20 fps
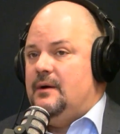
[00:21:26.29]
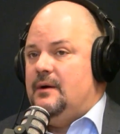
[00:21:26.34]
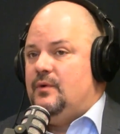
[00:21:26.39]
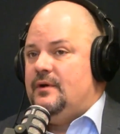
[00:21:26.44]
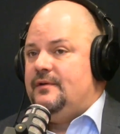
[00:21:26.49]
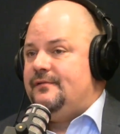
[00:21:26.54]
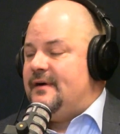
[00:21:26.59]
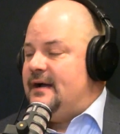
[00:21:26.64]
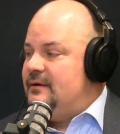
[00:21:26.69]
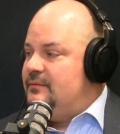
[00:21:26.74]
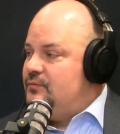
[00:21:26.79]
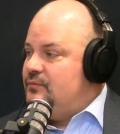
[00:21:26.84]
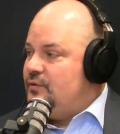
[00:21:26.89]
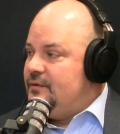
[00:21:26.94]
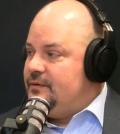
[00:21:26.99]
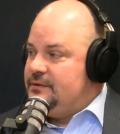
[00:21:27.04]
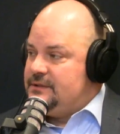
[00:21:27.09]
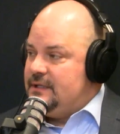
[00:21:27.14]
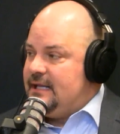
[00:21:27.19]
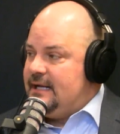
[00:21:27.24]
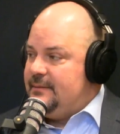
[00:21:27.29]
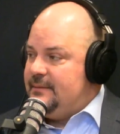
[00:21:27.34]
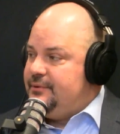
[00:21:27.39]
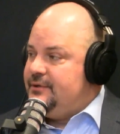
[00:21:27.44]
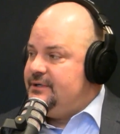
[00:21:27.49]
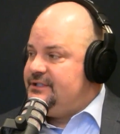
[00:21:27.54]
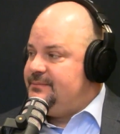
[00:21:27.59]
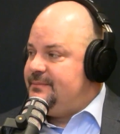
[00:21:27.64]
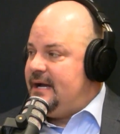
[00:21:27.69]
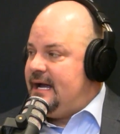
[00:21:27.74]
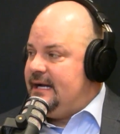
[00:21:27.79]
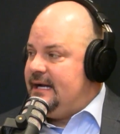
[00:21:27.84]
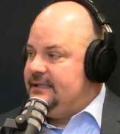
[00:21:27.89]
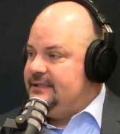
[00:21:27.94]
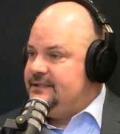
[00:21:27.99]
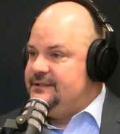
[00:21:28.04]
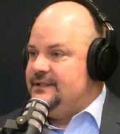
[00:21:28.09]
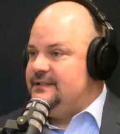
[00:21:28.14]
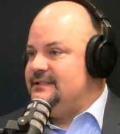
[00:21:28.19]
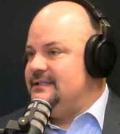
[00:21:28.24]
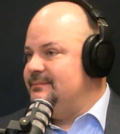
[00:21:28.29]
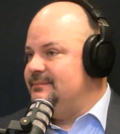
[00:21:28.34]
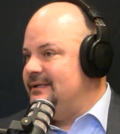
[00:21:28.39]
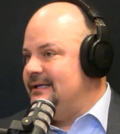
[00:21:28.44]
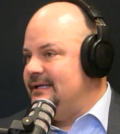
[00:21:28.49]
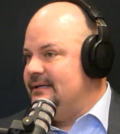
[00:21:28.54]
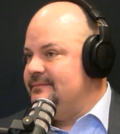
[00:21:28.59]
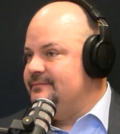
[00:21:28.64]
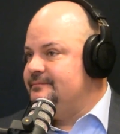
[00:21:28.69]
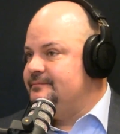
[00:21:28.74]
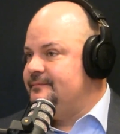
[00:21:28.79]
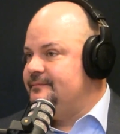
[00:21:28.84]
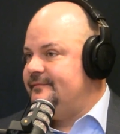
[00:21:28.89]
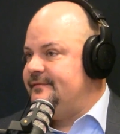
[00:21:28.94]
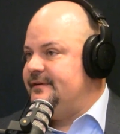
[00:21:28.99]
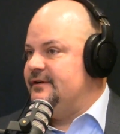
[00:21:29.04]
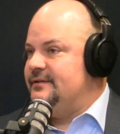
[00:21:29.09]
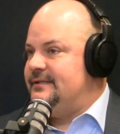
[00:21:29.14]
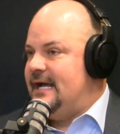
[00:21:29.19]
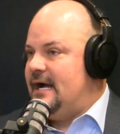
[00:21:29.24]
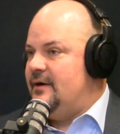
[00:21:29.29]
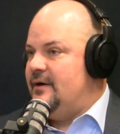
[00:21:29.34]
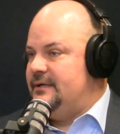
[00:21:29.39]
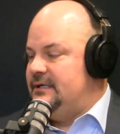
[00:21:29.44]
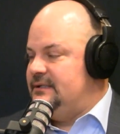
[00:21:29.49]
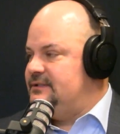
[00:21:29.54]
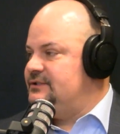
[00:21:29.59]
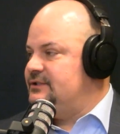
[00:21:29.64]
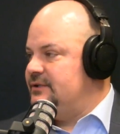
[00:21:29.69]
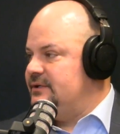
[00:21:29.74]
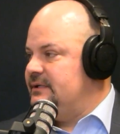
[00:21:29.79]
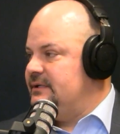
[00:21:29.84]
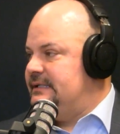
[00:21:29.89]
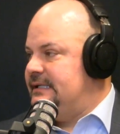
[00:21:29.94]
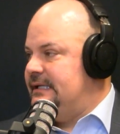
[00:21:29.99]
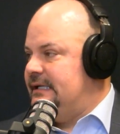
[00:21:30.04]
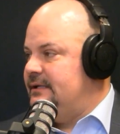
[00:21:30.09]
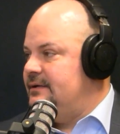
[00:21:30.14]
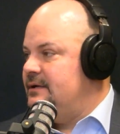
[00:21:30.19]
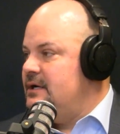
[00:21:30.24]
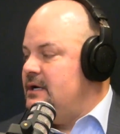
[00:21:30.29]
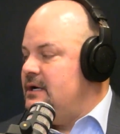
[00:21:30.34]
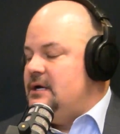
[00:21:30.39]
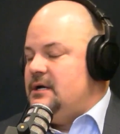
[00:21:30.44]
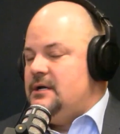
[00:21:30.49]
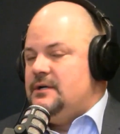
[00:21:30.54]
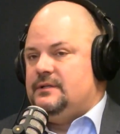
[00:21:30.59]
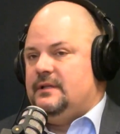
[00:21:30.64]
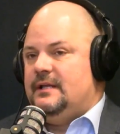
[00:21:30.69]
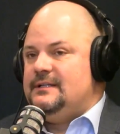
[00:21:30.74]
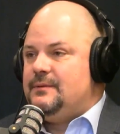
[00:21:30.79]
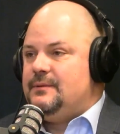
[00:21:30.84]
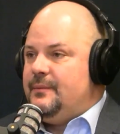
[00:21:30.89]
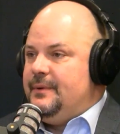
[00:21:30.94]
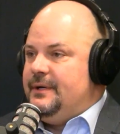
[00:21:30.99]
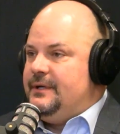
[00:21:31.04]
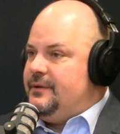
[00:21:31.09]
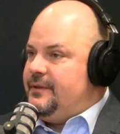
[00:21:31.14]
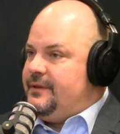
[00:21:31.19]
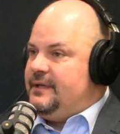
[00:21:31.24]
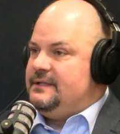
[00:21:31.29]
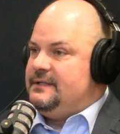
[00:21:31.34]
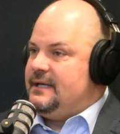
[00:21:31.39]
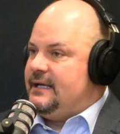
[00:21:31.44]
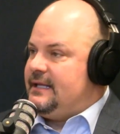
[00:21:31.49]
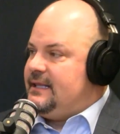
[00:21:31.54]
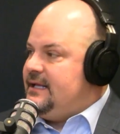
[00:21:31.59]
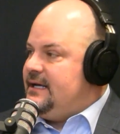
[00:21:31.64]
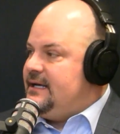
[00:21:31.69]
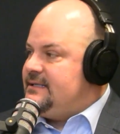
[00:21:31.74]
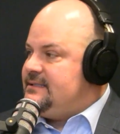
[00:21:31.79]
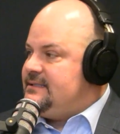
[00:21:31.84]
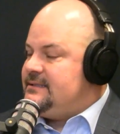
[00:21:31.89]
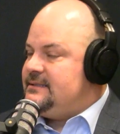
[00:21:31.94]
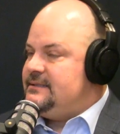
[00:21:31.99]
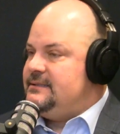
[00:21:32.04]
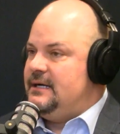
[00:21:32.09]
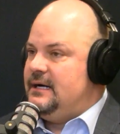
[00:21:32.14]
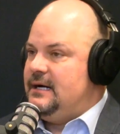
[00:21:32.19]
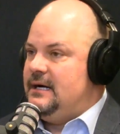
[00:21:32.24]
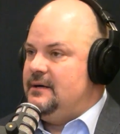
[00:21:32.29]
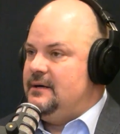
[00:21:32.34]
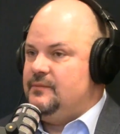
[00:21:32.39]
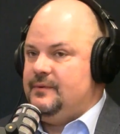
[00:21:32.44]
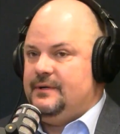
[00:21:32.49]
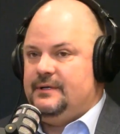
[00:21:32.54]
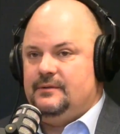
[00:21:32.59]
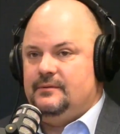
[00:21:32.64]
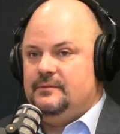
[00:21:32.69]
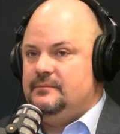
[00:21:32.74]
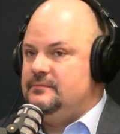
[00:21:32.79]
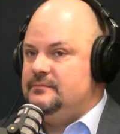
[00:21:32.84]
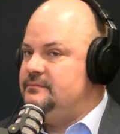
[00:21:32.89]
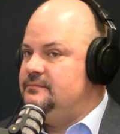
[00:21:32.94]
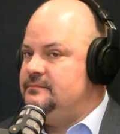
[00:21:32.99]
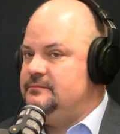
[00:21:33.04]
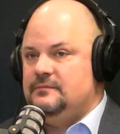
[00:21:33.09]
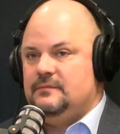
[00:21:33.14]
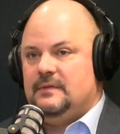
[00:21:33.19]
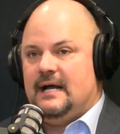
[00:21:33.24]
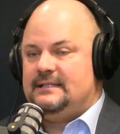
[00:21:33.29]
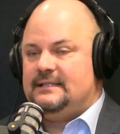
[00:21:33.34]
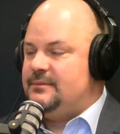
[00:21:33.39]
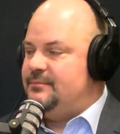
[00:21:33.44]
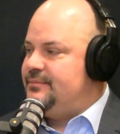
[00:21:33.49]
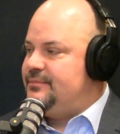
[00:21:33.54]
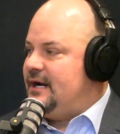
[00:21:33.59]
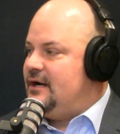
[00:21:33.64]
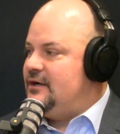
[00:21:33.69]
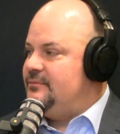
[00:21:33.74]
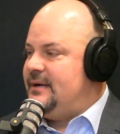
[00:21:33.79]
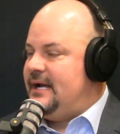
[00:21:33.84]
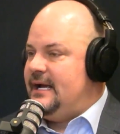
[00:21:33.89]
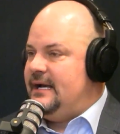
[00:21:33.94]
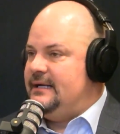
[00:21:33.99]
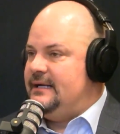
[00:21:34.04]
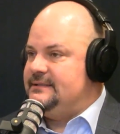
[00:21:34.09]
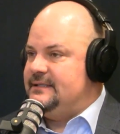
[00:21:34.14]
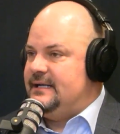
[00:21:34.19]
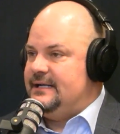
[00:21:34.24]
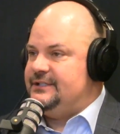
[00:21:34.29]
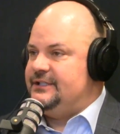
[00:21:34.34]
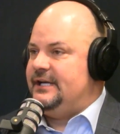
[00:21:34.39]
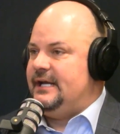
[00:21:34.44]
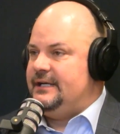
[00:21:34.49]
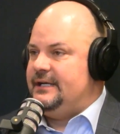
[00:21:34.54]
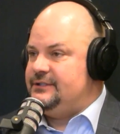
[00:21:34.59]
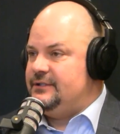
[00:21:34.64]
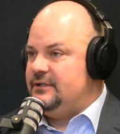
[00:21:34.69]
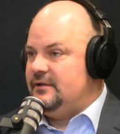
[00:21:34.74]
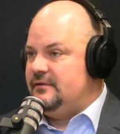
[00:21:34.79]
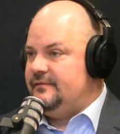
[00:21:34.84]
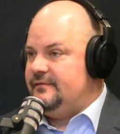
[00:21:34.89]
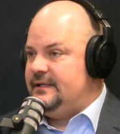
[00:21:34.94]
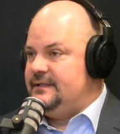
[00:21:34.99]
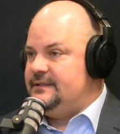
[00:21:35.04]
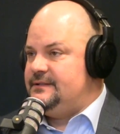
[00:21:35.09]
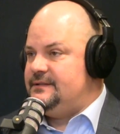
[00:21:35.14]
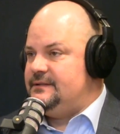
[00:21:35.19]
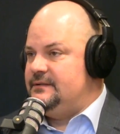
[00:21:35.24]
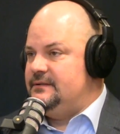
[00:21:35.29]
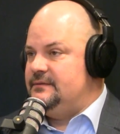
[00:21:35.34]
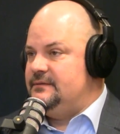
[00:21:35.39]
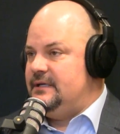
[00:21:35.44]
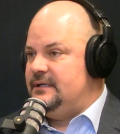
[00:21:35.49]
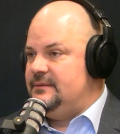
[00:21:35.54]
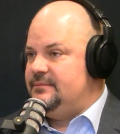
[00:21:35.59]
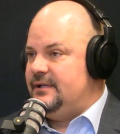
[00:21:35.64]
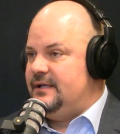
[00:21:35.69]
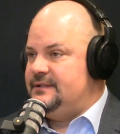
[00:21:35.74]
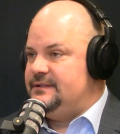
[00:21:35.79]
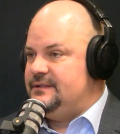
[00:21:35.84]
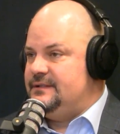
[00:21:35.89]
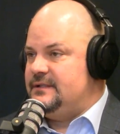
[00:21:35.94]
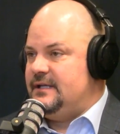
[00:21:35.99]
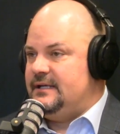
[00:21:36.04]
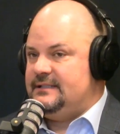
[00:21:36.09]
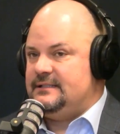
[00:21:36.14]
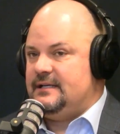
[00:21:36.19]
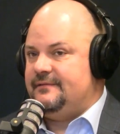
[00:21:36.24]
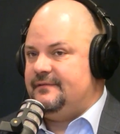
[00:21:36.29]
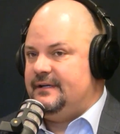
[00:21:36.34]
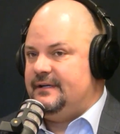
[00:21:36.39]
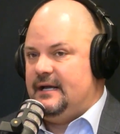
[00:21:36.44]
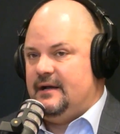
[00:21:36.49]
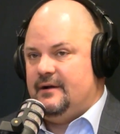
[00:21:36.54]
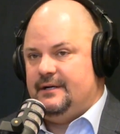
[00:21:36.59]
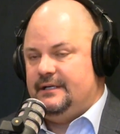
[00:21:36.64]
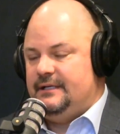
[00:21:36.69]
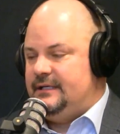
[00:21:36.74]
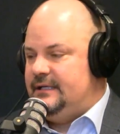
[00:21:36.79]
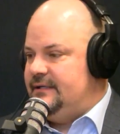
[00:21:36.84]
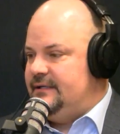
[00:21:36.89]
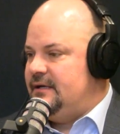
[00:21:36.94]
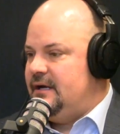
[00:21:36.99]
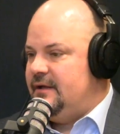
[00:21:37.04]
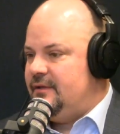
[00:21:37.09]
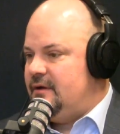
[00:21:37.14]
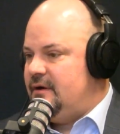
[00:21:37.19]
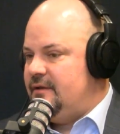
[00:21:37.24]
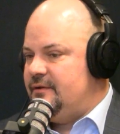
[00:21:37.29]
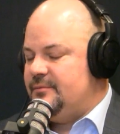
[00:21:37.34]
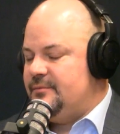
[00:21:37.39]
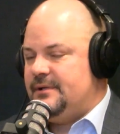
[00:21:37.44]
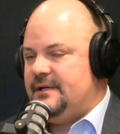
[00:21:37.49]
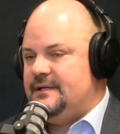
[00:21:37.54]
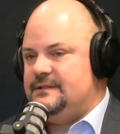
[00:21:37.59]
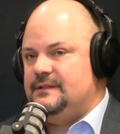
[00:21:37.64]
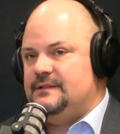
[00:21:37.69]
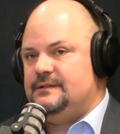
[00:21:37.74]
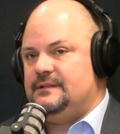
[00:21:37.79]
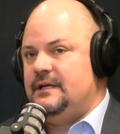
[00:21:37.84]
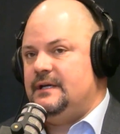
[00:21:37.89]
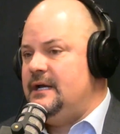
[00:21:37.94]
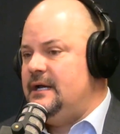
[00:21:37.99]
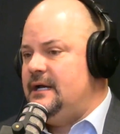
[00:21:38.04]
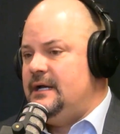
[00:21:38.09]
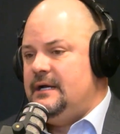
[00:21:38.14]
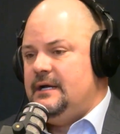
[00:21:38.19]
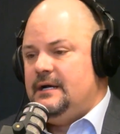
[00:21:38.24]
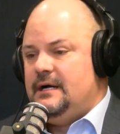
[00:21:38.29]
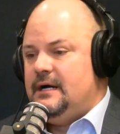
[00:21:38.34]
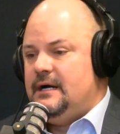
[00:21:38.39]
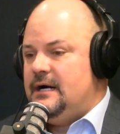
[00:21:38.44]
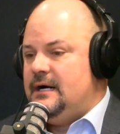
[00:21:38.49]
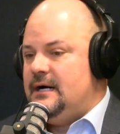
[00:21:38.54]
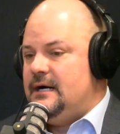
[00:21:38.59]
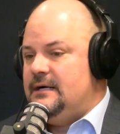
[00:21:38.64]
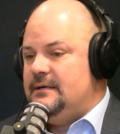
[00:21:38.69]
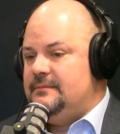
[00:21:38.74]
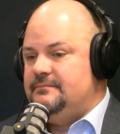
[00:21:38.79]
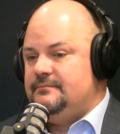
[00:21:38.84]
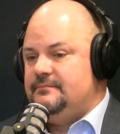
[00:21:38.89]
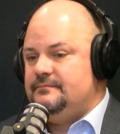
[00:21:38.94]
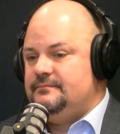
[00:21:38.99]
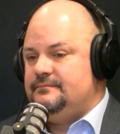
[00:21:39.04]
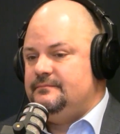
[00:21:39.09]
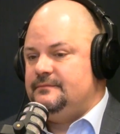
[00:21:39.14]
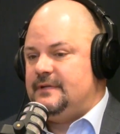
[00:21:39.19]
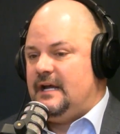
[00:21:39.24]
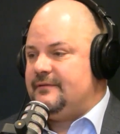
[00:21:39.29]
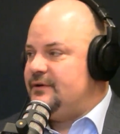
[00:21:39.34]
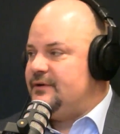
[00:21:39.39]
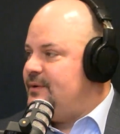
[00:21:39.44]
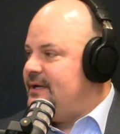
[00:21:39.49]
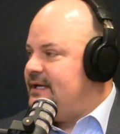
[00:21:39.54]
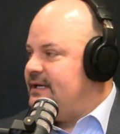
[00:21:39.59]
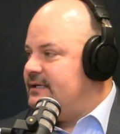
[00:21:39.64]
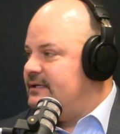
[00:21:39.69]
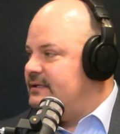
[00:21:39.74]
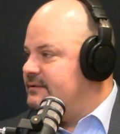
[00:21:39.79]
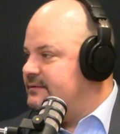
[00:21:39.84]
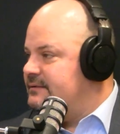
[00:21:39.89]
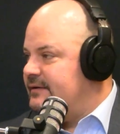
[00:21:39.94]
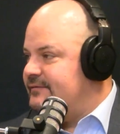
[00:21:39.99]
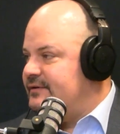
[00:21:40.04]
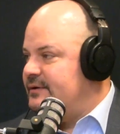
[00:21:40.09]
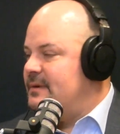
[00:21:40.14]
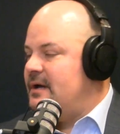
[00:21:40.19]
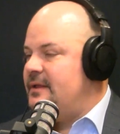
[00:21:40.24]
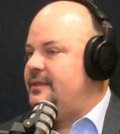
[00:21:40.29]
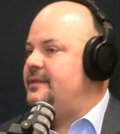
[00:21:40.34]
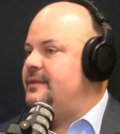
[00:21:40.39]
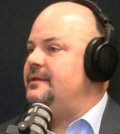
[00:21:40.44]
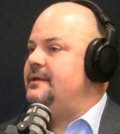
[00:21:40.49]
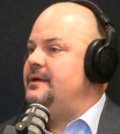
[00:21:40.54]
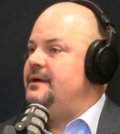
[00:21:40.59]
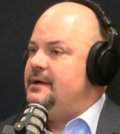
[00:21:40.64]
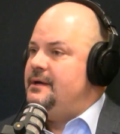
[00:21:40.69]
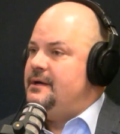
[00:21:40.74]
We find where there's a lot of pushback, it's just simply fear, doubt, and uncertainty. So that's why we do things like this. We do lots of brown bags and educational events in places like Suffolk County and other places every week, every month.